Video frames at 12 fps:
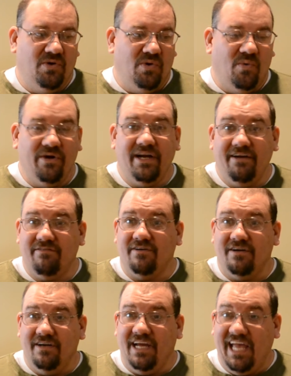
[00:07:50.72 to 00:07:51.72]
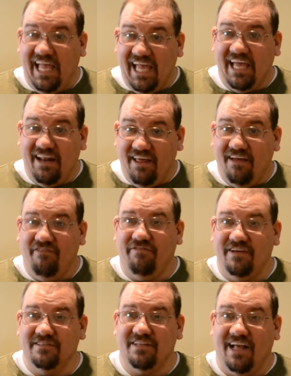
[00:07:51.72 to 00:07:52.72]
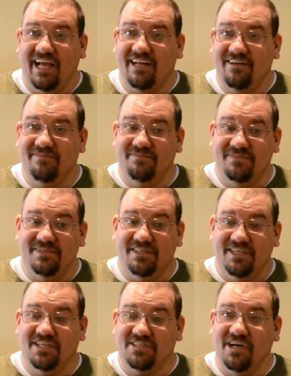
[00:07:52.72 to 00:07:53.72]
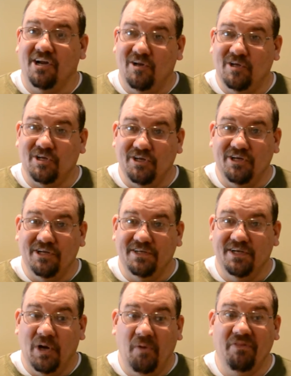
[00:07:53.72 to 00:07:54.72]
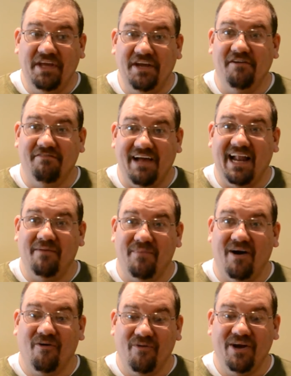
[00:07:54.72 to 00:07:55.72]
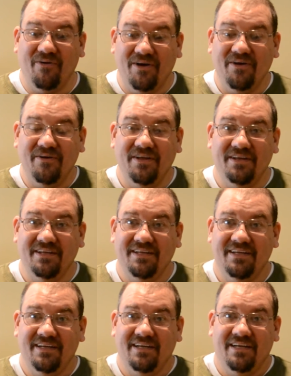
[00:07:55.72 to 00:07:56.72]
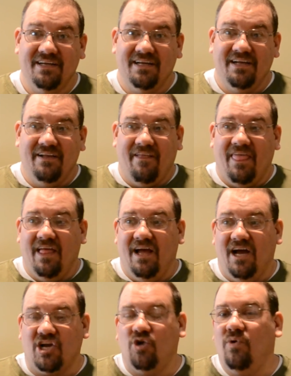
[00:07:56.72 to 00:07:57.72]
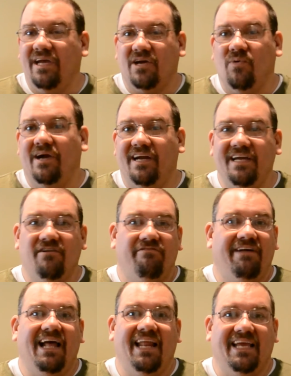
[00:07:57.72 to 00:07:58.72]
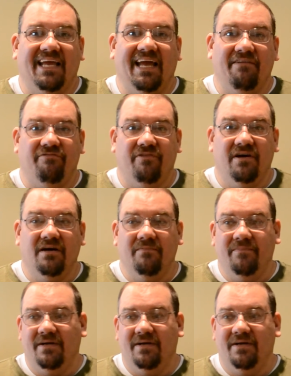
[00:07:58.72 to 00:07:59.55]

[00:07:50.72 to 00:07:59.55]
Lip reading: whatever Ed feels like is going to look good on the Eagle Valley Model Railroad. A quick where Eagle Valley came from,